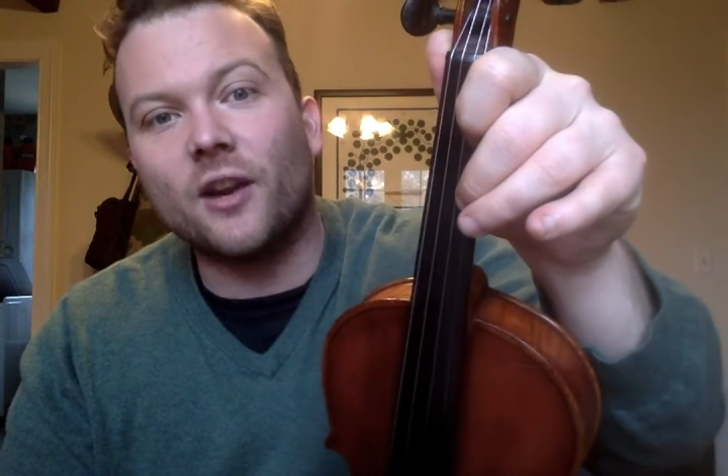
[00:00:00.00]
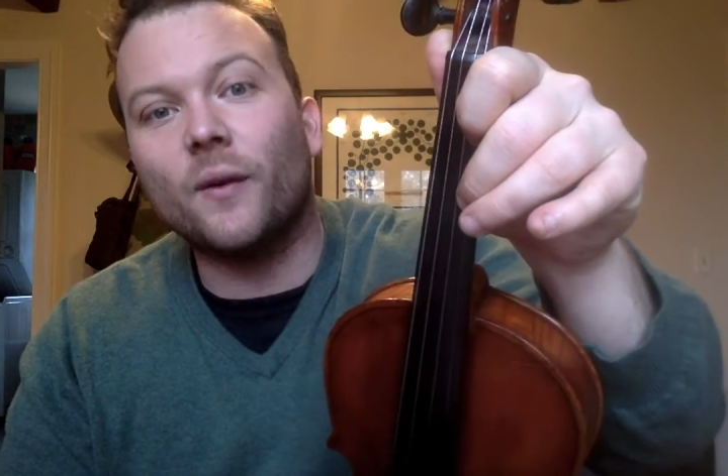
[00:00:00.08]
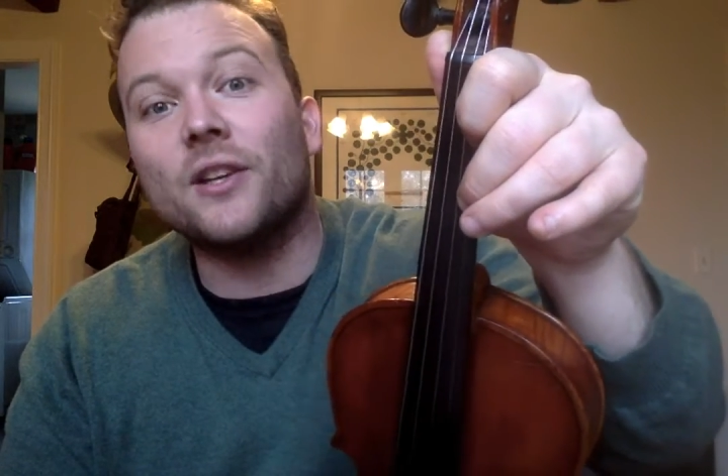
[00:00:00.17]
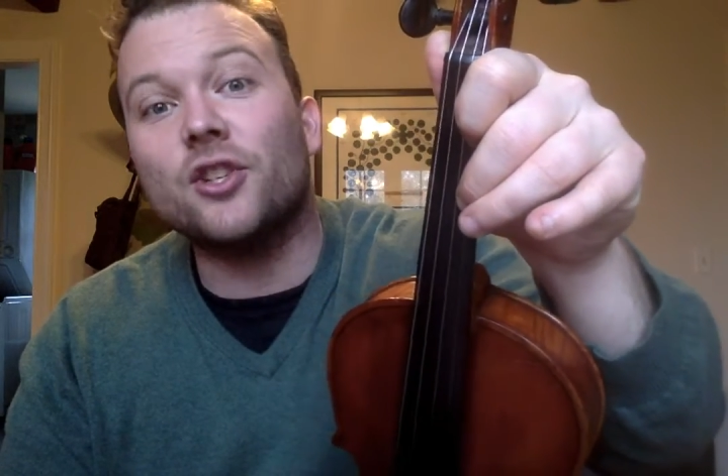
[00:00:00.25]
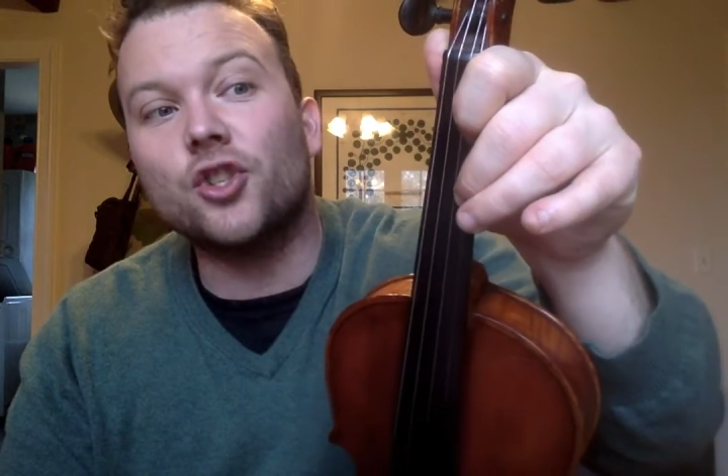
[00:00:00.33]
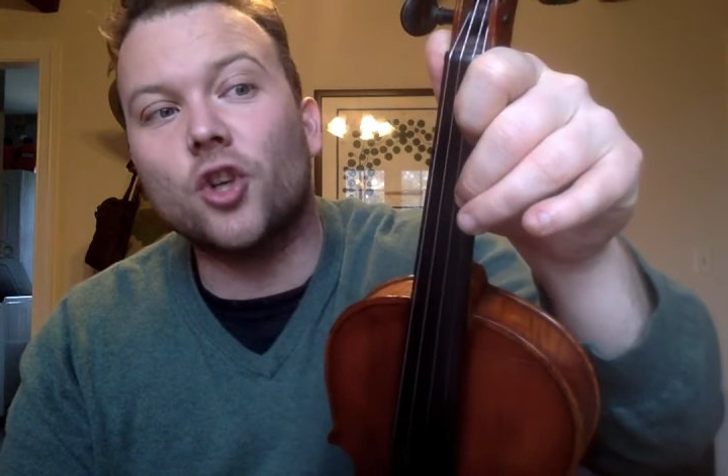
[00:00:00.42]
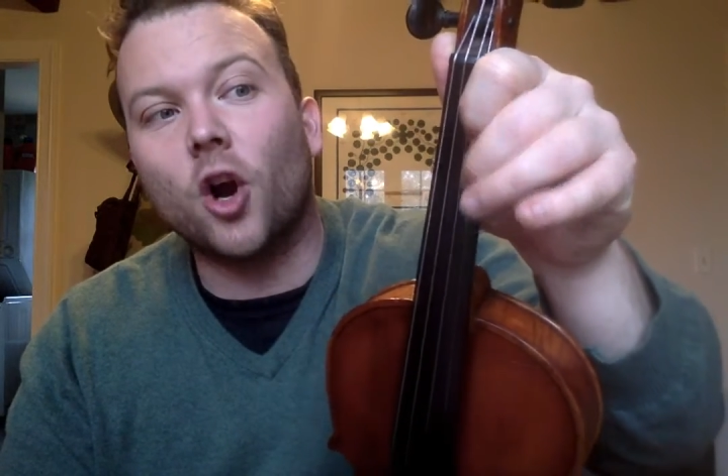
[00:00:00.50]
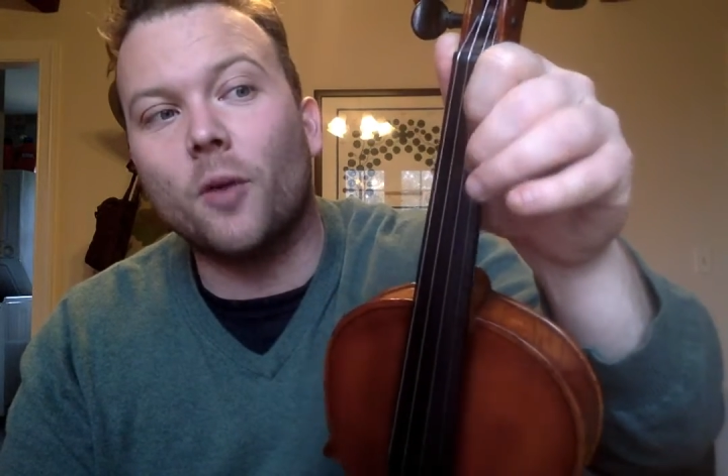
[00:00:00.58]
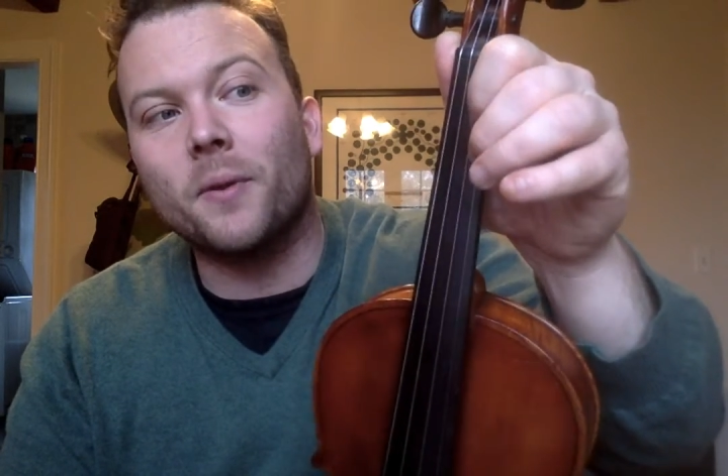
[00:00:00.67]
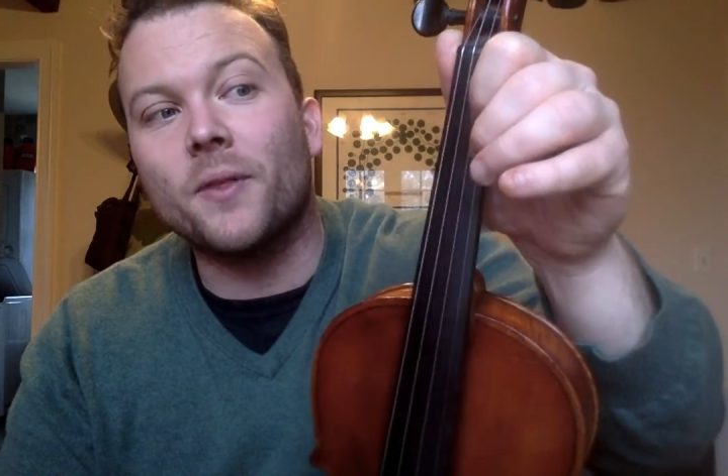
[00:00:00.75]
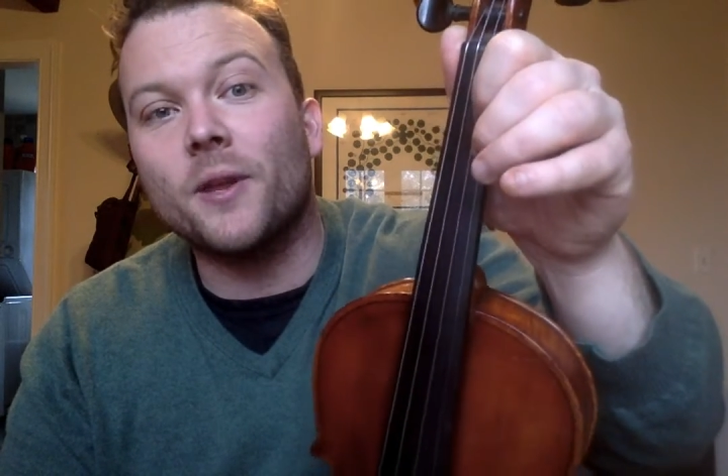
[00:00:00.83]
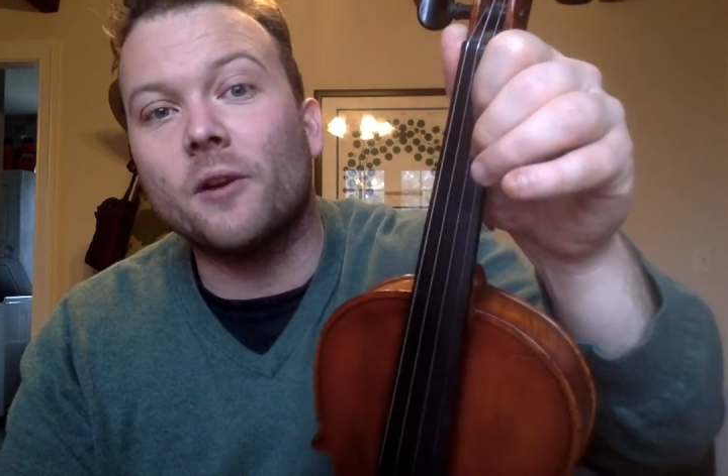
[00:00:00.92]
it's sharp,
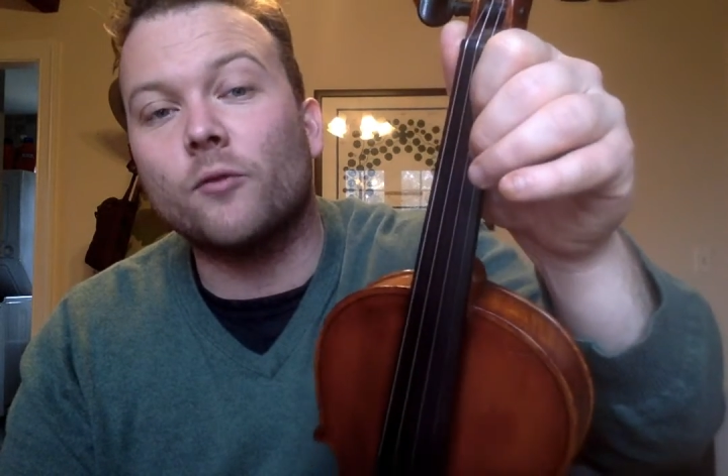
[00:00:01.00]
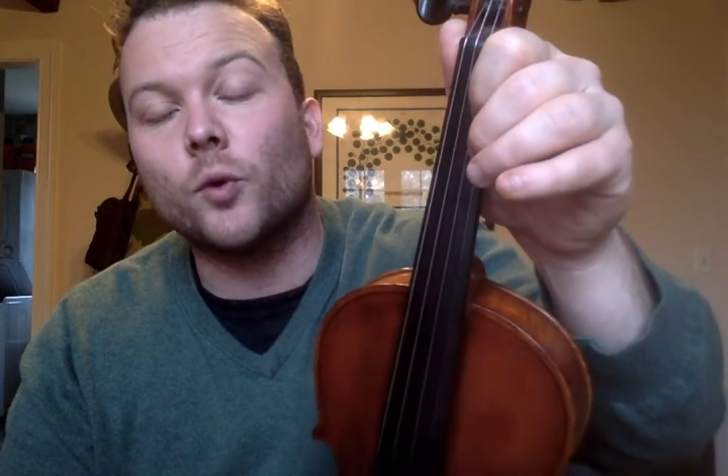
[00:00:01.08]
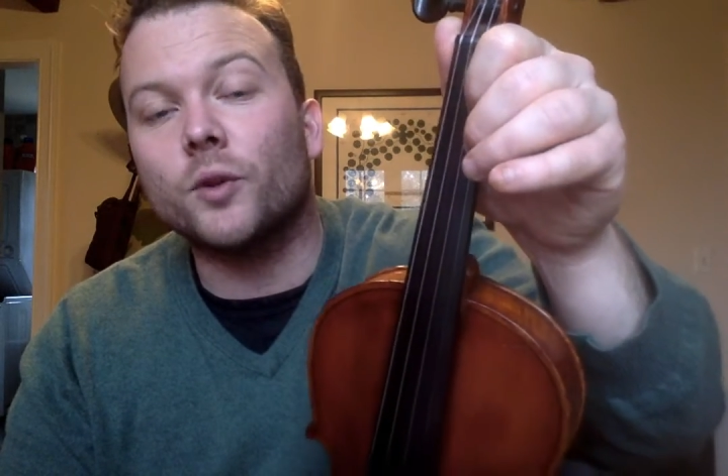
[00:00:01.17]
and therefore